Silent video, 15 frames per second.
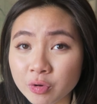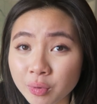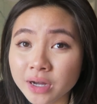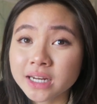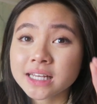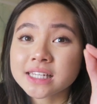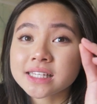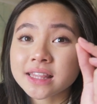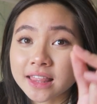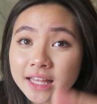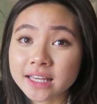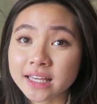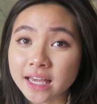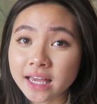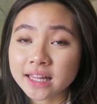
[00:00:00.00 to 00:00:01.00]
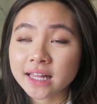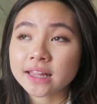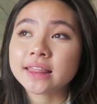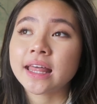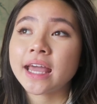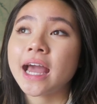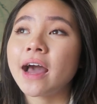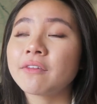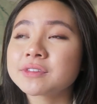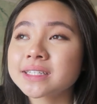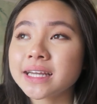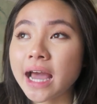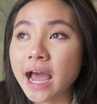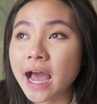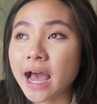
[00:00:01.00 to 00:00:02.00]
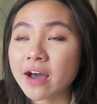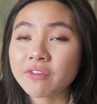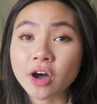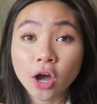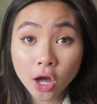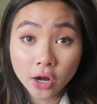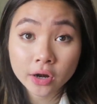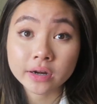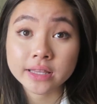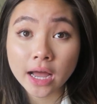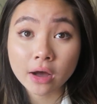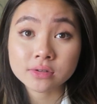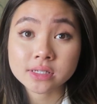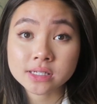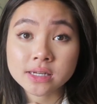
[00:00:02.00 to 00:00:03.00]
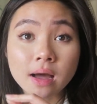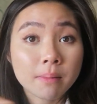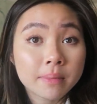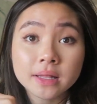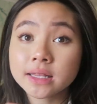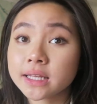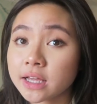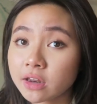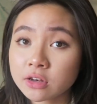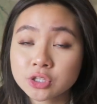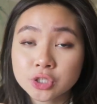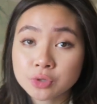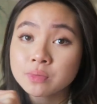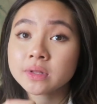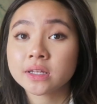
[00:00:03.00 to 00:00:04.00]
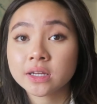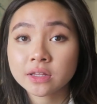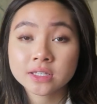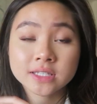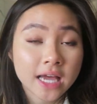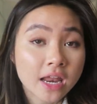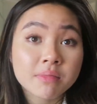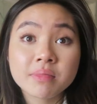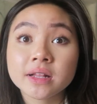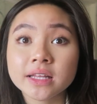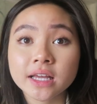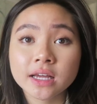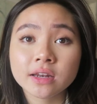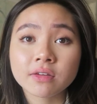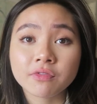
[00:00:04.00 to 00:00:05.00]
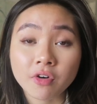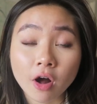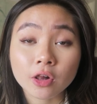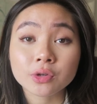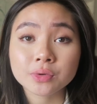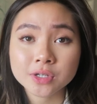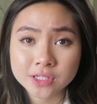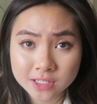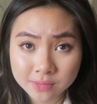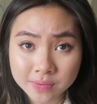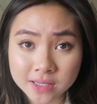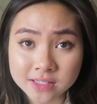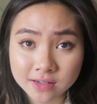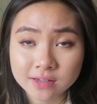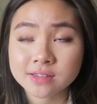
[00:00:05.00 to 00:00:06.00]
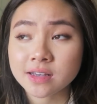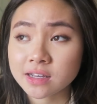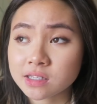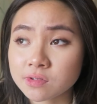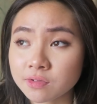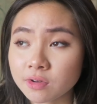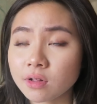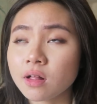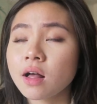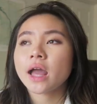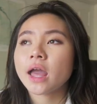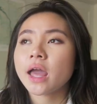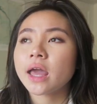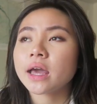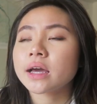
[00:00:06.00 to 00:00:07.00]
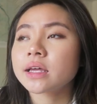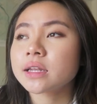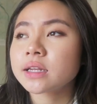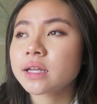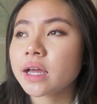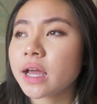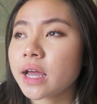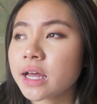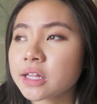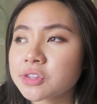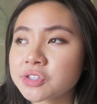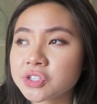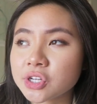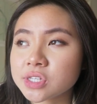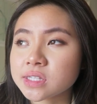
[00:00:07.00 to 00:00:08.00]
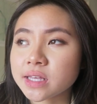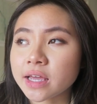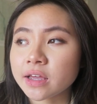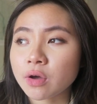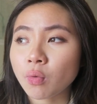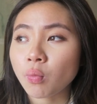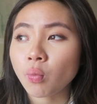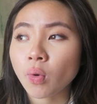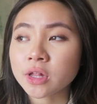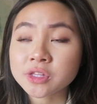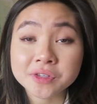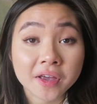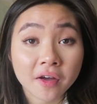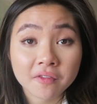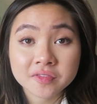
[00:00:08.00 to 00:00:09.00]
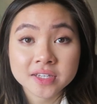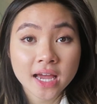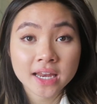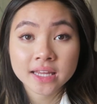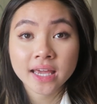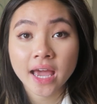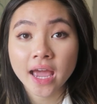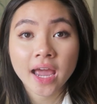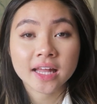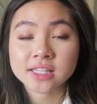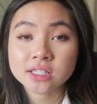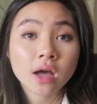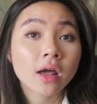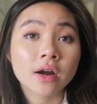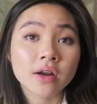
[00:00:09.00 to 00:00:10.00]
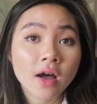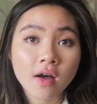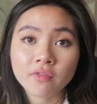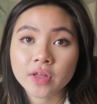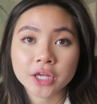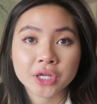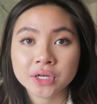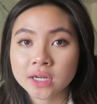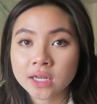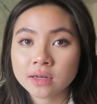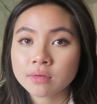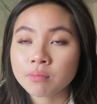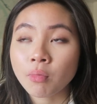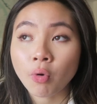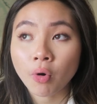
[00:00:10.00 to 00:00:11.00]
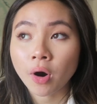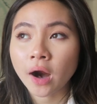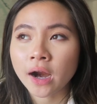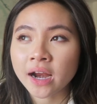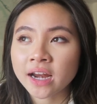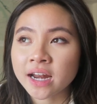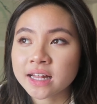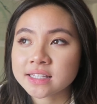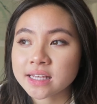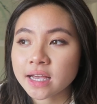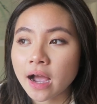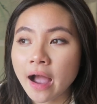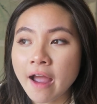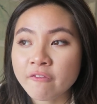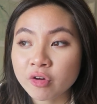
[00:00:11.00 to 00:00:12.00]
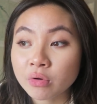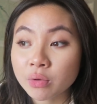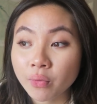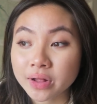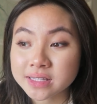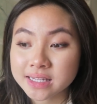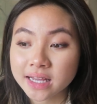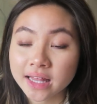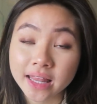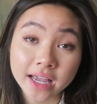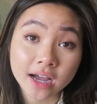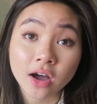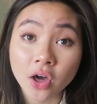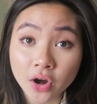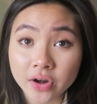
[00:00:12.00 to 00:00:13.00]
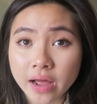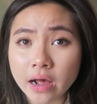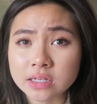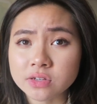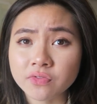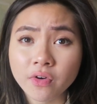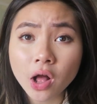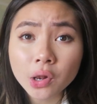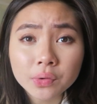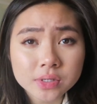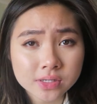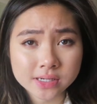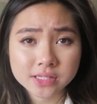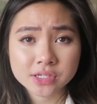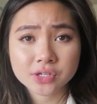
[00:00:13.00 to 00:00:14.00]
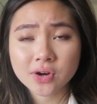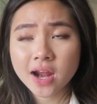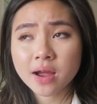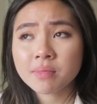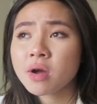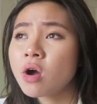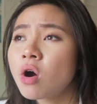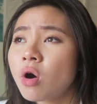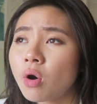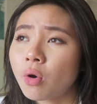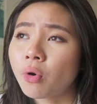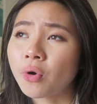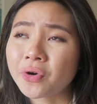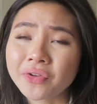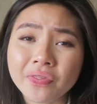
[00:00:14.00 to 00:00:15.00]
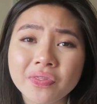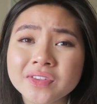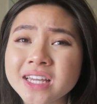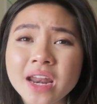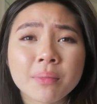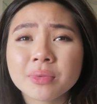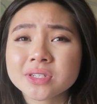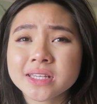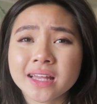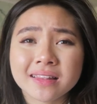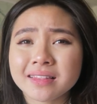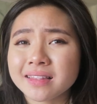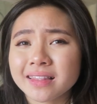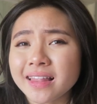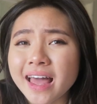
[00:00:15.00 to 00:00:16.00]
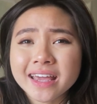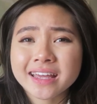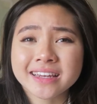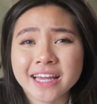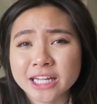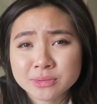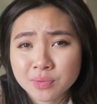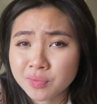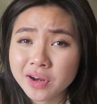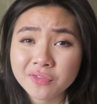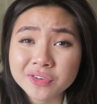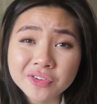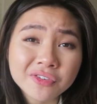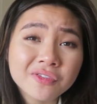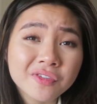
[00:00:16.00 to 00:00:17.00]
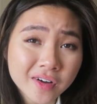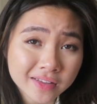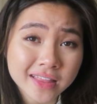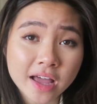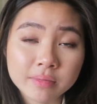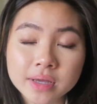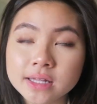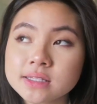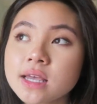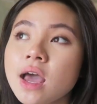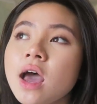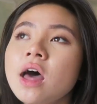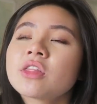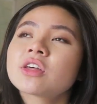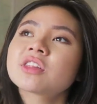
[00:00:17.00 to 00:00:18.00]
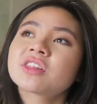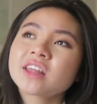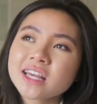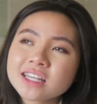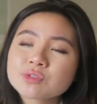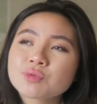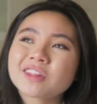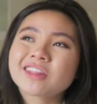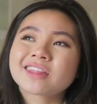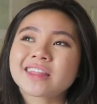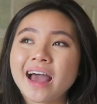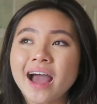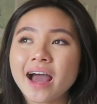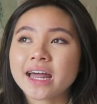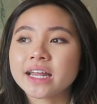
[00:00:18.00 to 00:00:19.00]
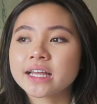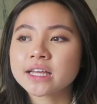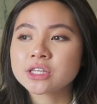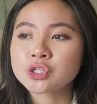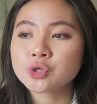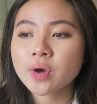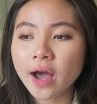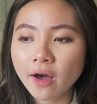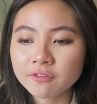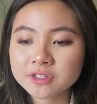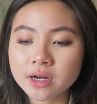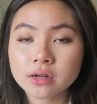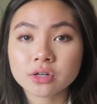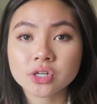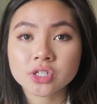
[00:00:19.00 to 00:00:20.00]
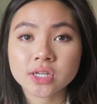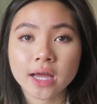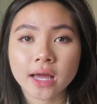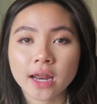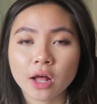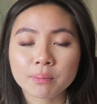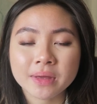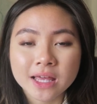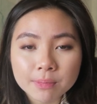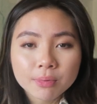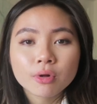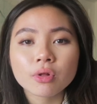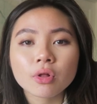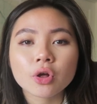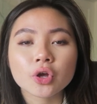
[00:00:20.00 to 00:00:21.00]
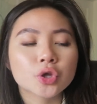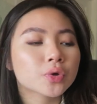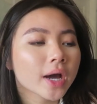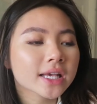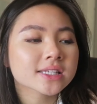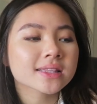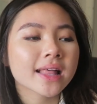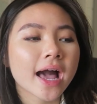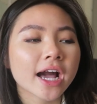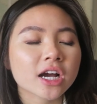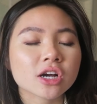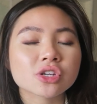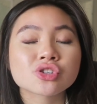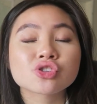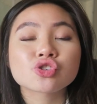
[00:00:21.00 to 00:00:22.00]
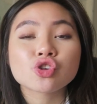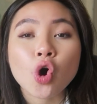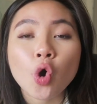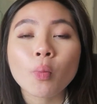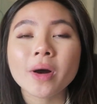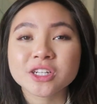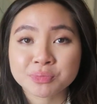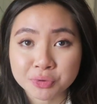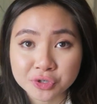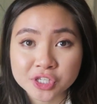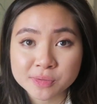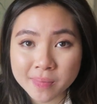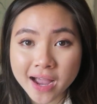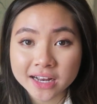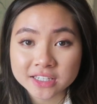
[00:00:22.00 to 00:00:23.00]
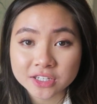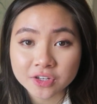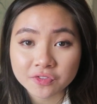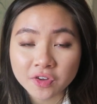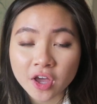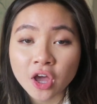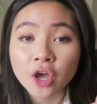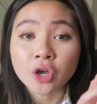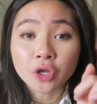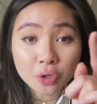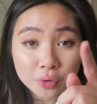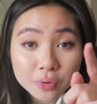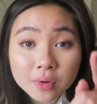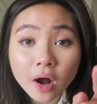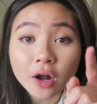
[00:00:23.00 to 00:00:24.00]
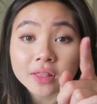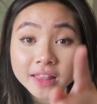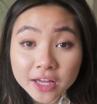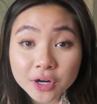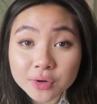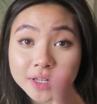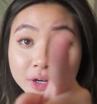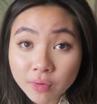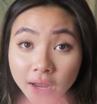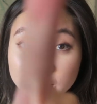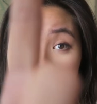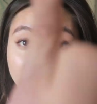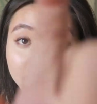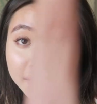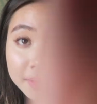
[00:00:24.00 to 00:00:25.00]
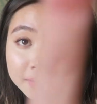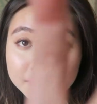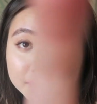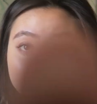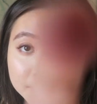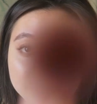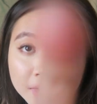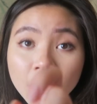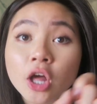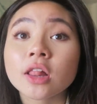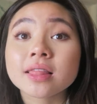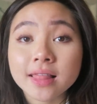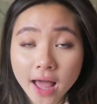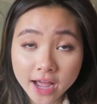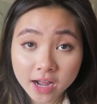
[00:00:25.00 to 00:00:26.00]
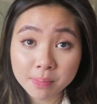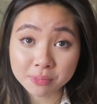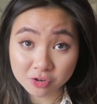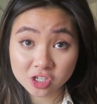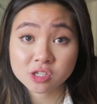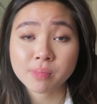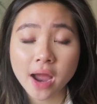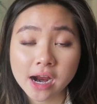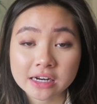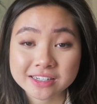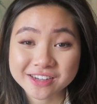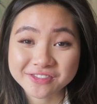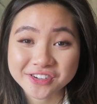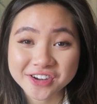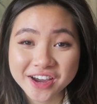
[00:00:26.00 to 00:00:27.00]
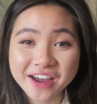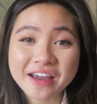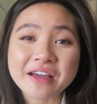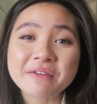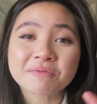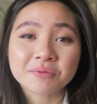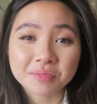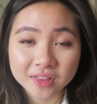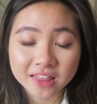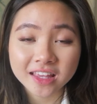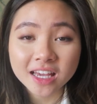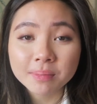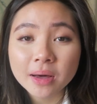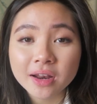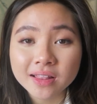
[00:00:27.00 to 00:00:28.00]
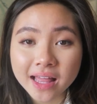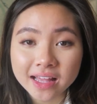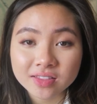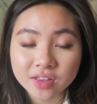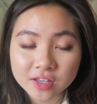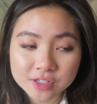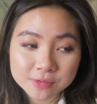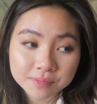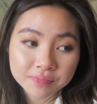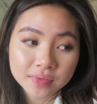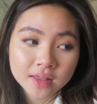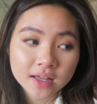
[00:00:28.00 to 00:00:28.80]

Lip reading: Everyone is thinking that they have to have 100,000, 1 million, 2 million, 10 million followers to be successful. And it's just like, once you have 10K, it's not enough, like you need more. And it's like, everyone wants to hit like 100,000 followers on Instagram, or 10% like engagement, whatever the fuck that means. The thing is with that, is you have to understand, people, you guys lack so much perspective. You literally, right there, lack perspective, okay? Think about it like this.